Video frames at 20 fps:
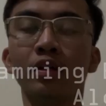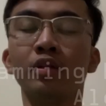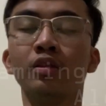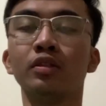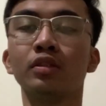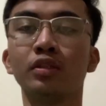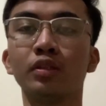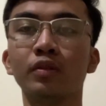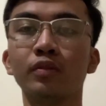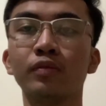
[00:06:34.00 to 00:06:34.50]

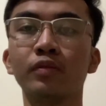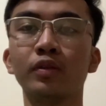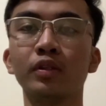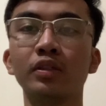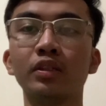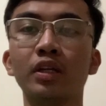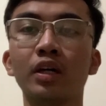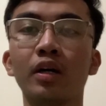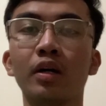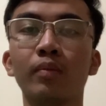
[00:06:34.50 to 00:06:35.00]
So for
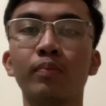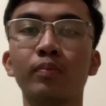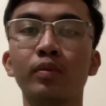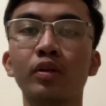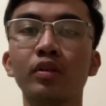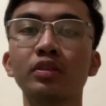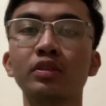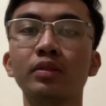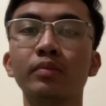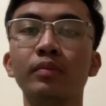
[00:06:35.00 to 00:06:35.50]
the
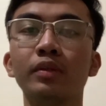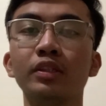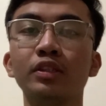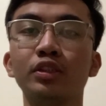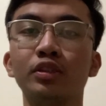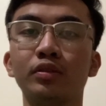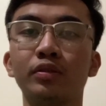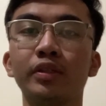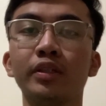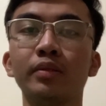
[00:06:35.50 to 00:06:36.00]
approximate
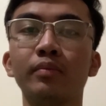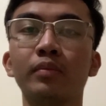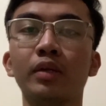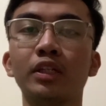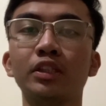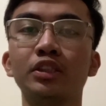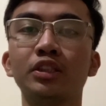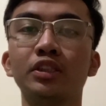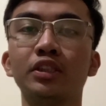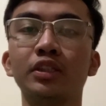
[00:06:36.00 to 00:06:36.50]
string
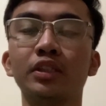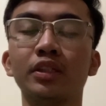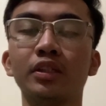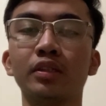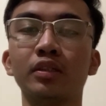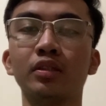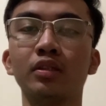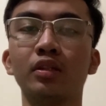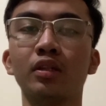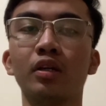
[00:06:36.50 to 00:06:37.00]
matching,
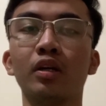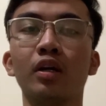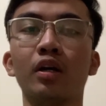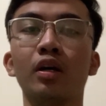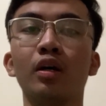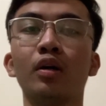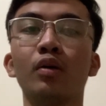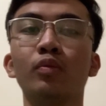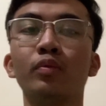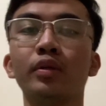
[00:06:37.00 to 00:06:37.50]

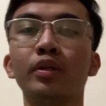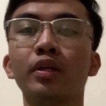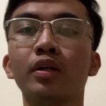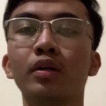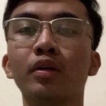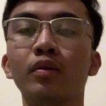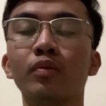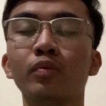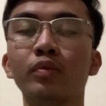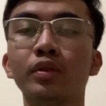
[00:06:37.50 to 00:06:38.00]

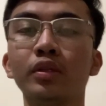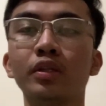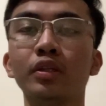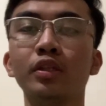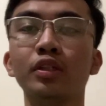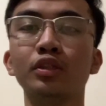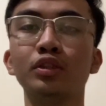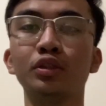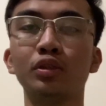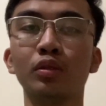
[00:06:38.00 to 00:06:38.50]

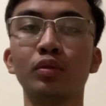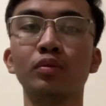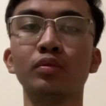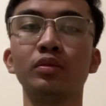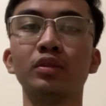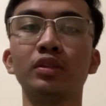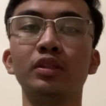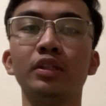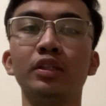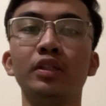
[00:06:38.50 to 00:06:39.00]
we
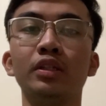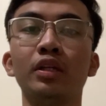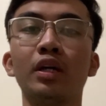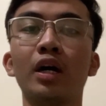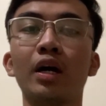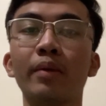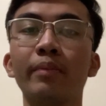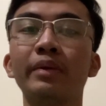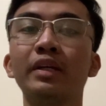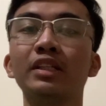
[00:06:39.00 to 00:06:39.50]
chose the
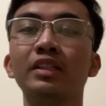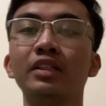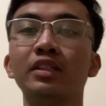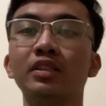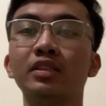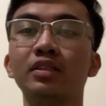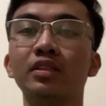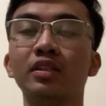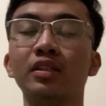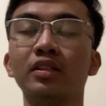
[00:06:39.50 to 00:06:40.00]
Hamming
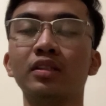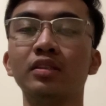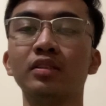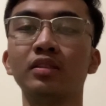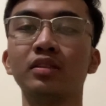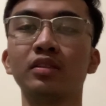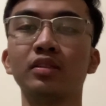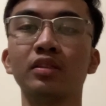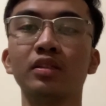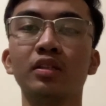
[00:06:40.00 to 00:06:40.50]

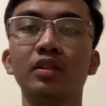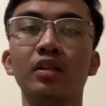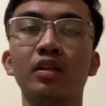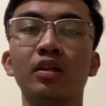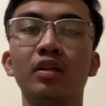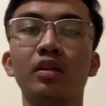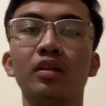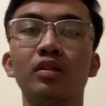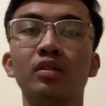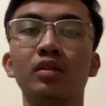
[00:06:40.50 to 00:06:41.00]
distance.
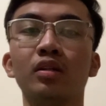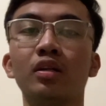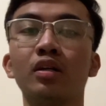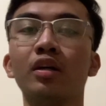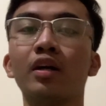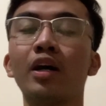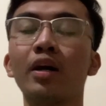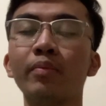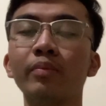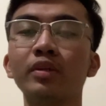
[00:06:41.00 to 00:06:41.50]

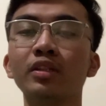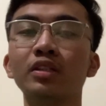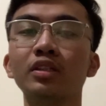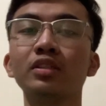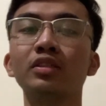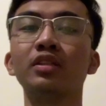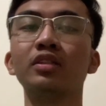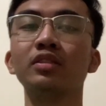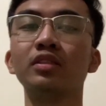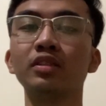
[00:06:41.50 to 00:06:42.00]
Hamming
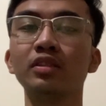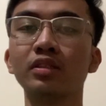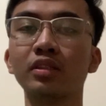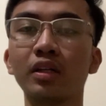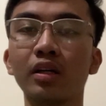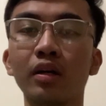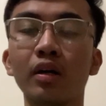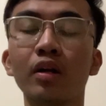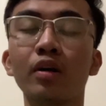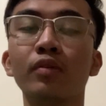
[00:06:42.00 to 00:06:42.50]
distance is
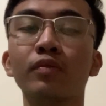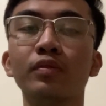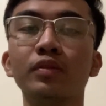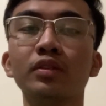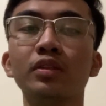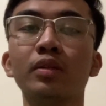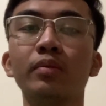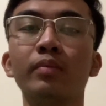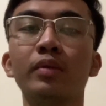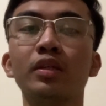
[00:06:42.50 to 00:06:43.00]
a
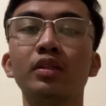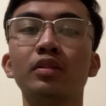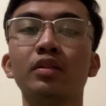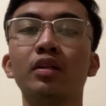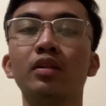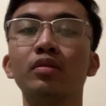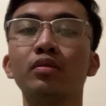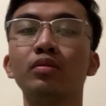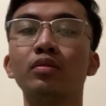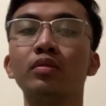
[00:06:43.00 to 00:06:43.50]

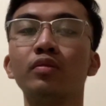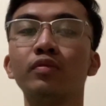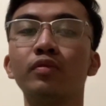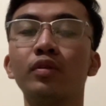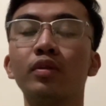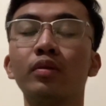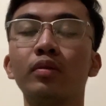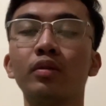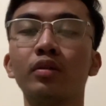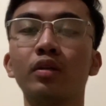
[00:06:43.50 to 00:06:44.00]
fundamental tool
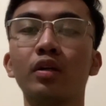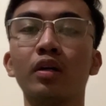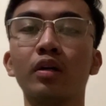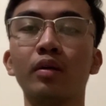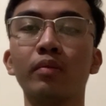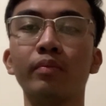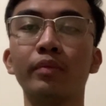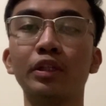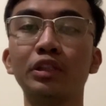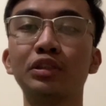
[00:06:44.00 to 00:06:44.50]
for
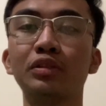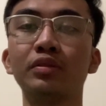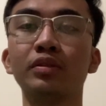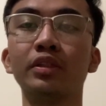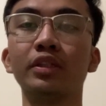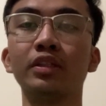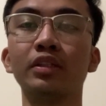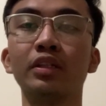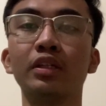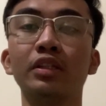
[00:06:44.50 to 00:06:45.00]

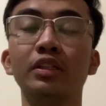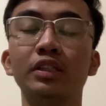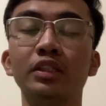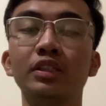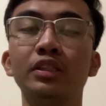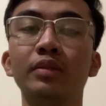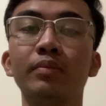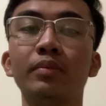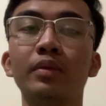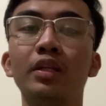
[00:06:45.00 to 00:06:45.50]
measuring the
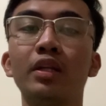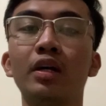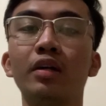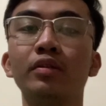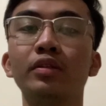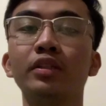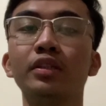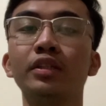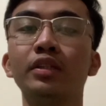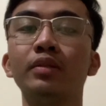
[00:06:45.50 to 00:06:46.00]

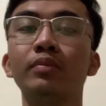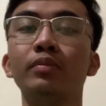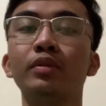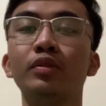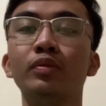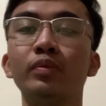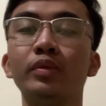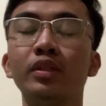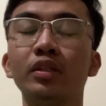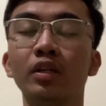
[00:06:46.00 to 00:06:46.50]
dissimilarity
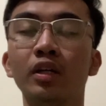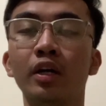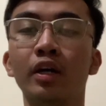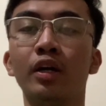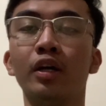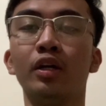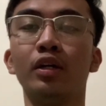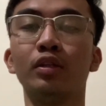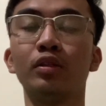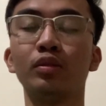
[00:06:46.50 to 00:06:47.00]
between
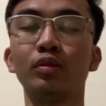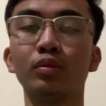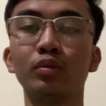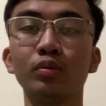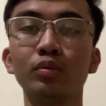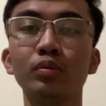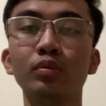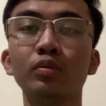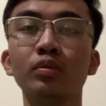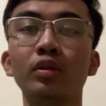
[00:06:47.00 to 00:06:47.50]

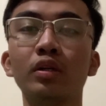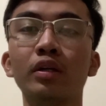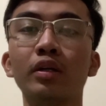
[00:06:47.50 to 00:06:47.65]
two